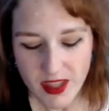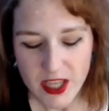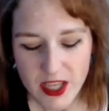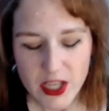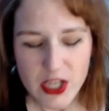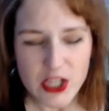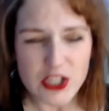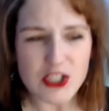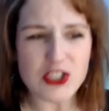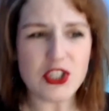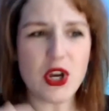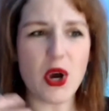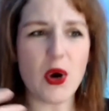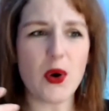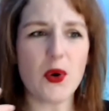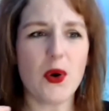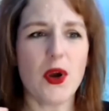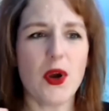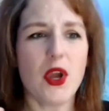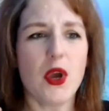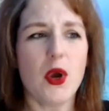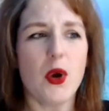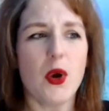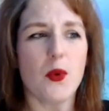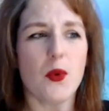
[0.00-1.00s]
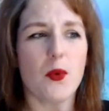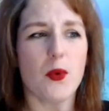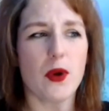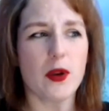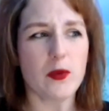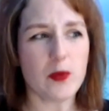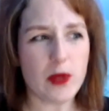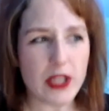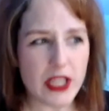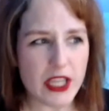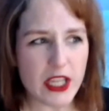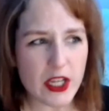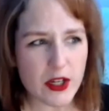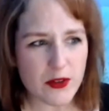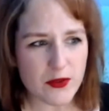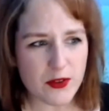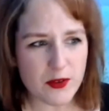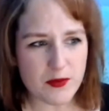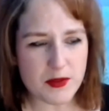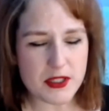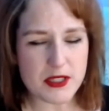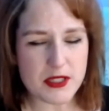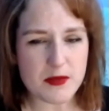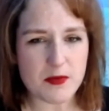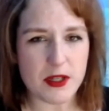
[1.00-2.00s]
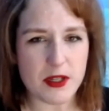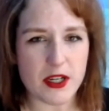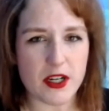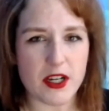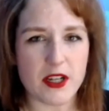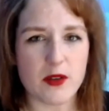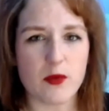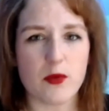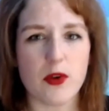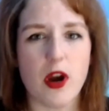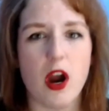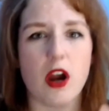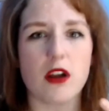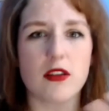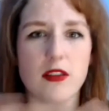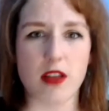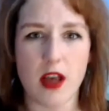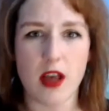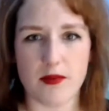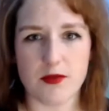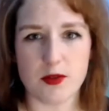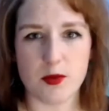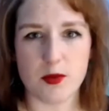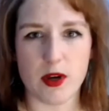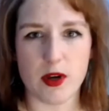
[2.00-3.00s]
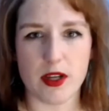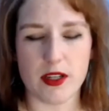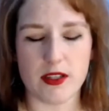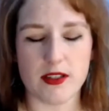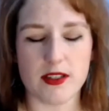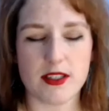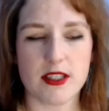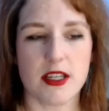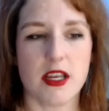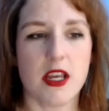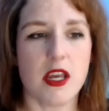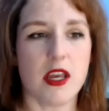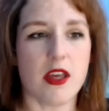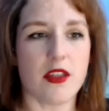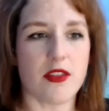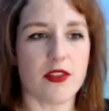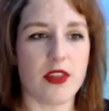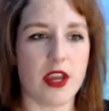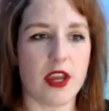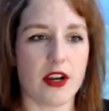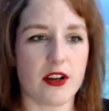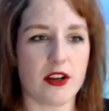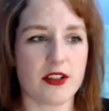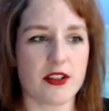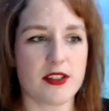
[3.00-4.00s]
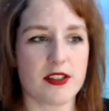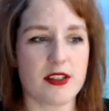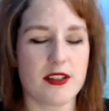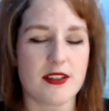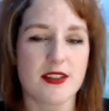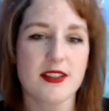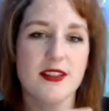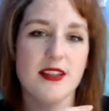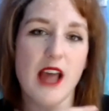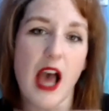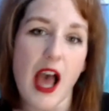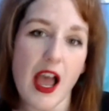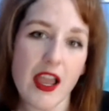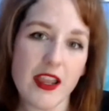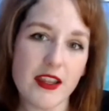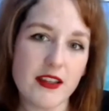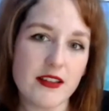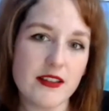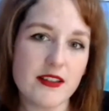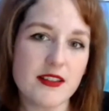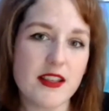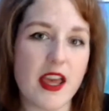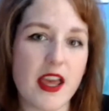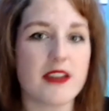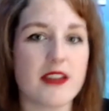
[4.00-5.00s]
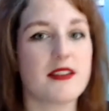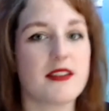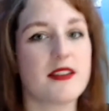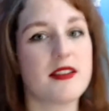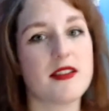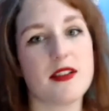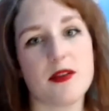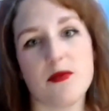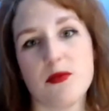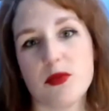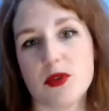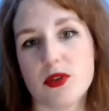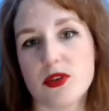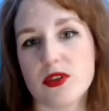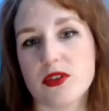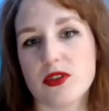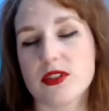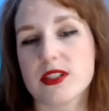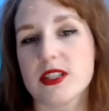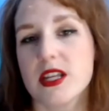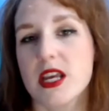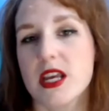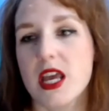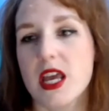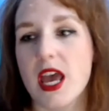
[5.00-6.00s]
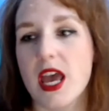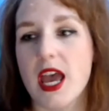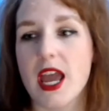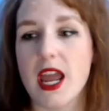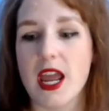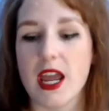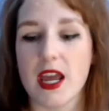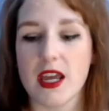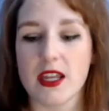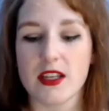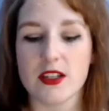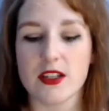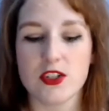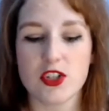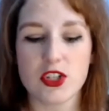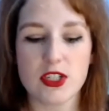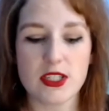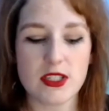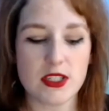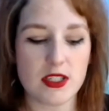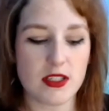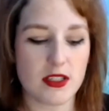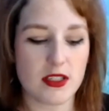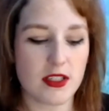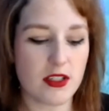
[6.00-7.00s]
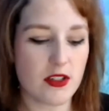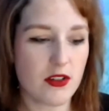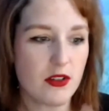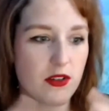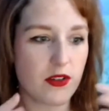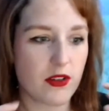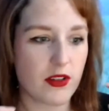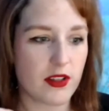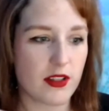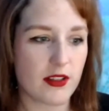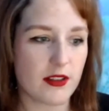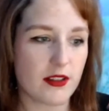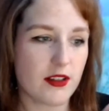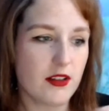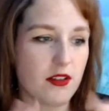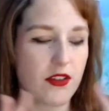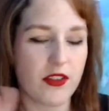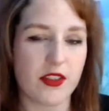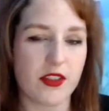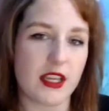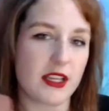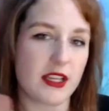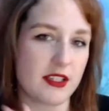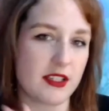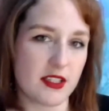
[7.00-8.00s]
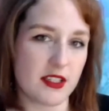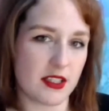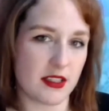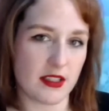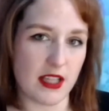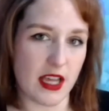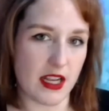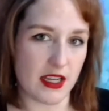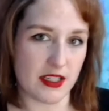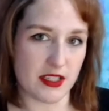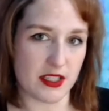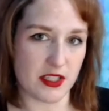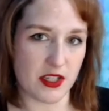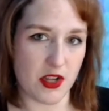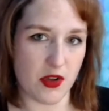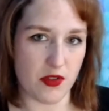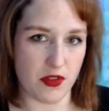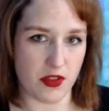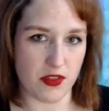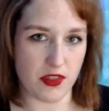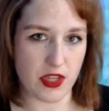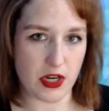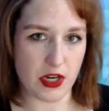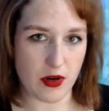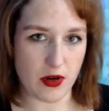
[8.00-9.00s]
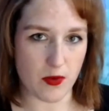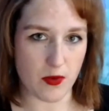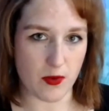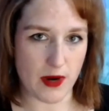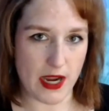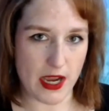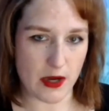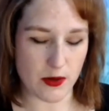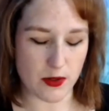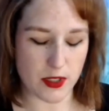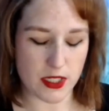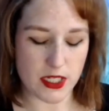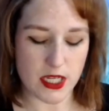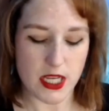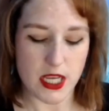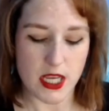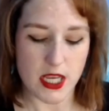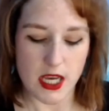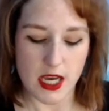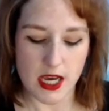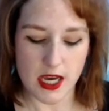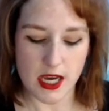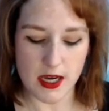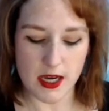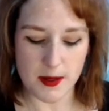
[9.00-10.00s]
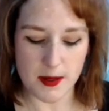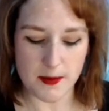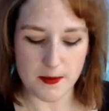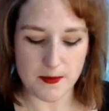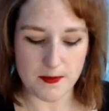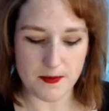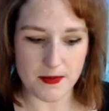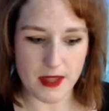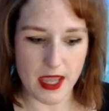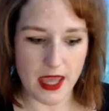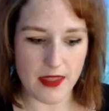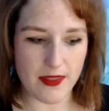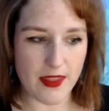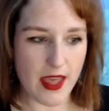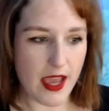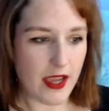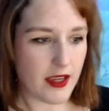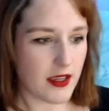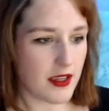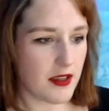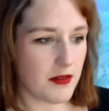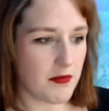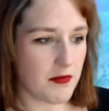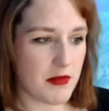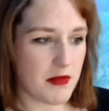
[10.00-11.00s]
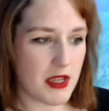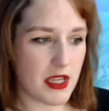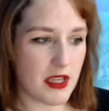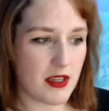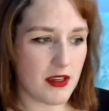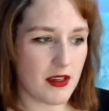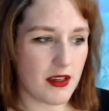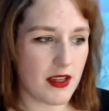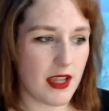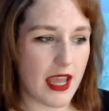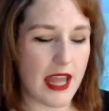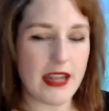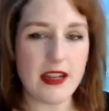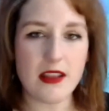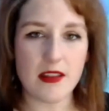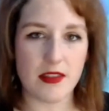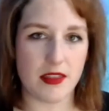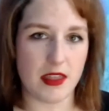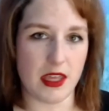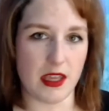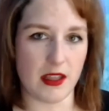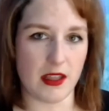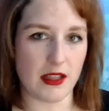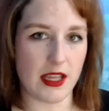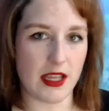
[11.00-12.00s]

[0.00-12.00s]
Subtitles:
So when we hear from spirit, our loved ones, there's signs and symbols and just little things to let us know that they're around. And that can mean anything.